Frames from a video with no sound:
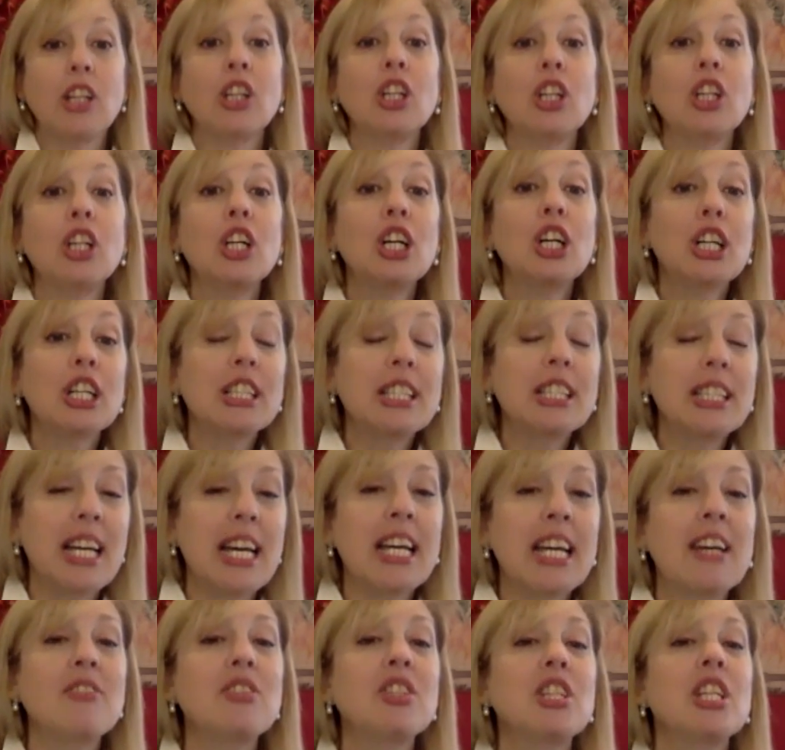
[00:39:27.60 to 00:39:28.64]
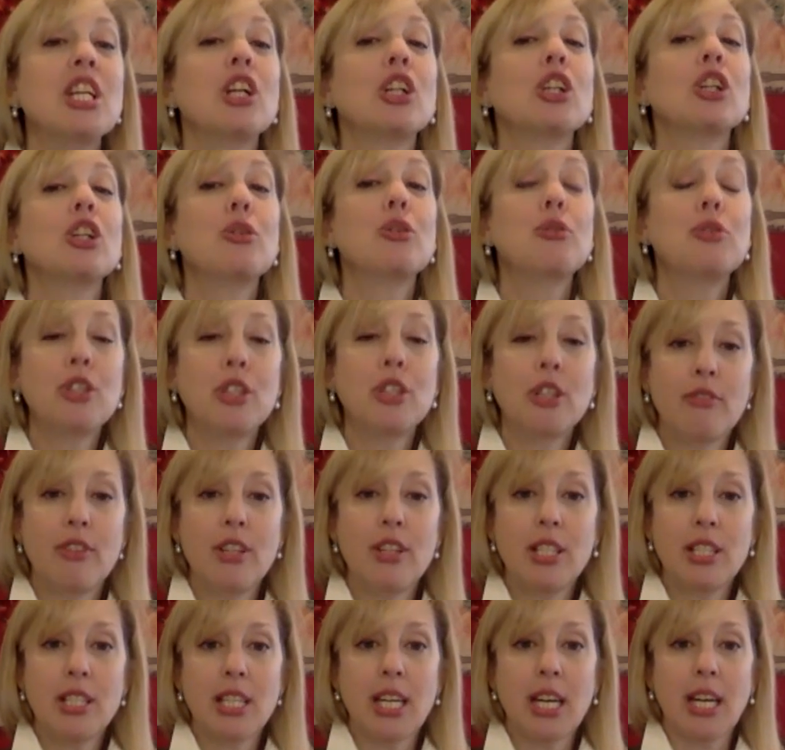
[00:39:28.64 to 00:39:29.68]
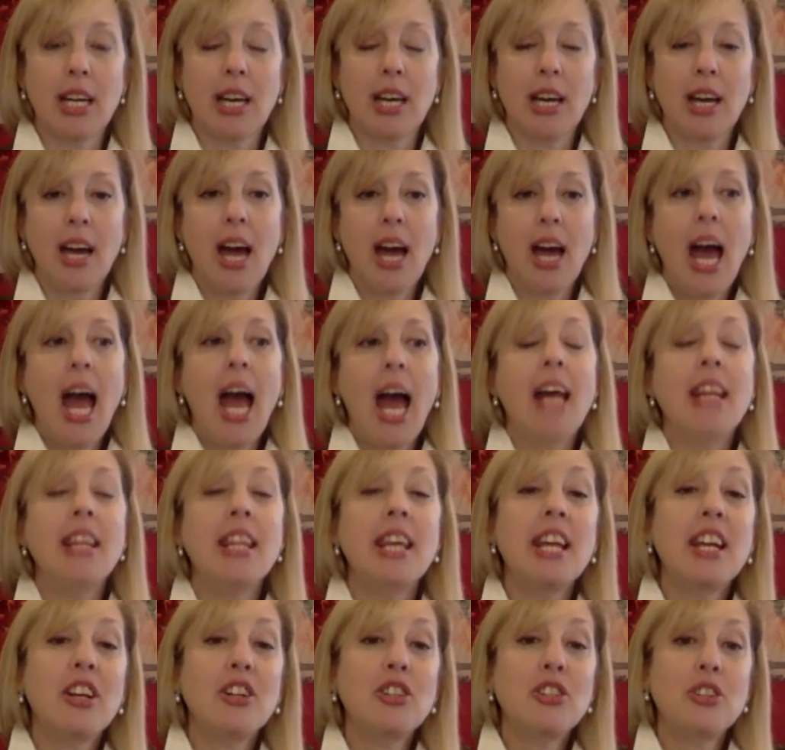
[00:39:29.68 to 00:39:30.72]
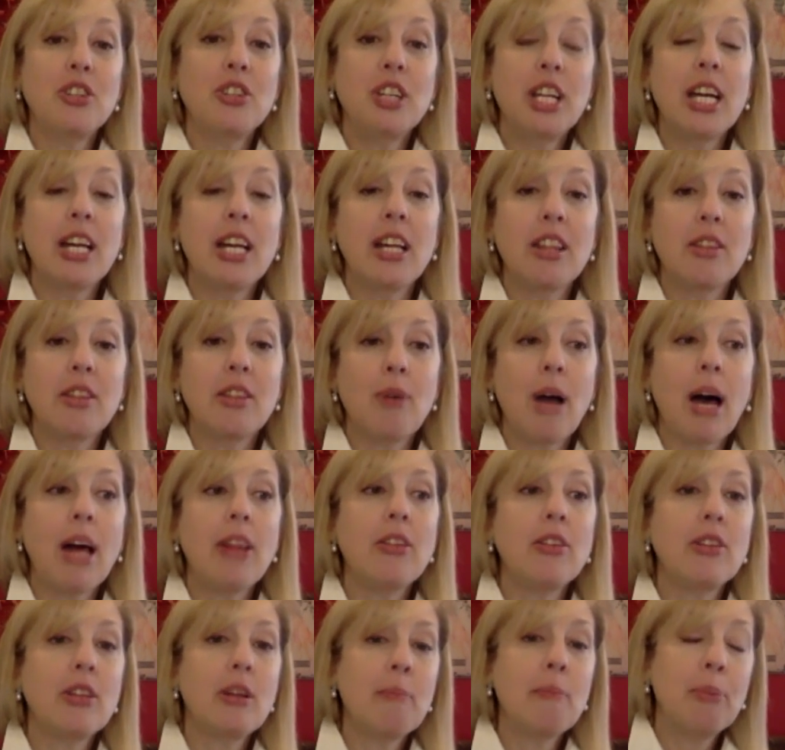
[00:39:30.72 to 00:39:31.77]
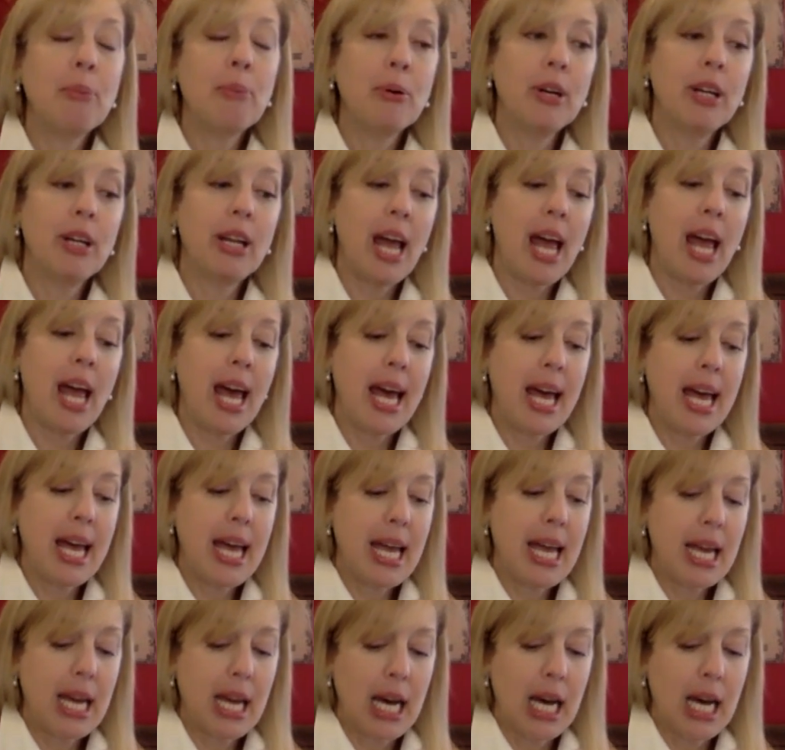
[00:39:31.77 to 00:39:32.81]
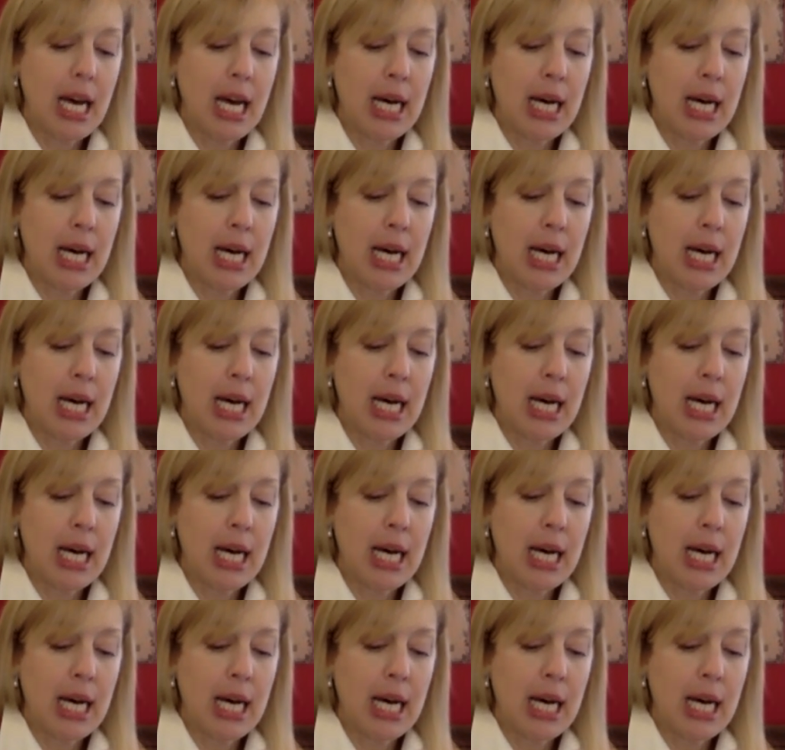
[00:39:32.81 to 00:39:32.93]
looks, it gives the illusion of the sink. And then underneath, rather than put a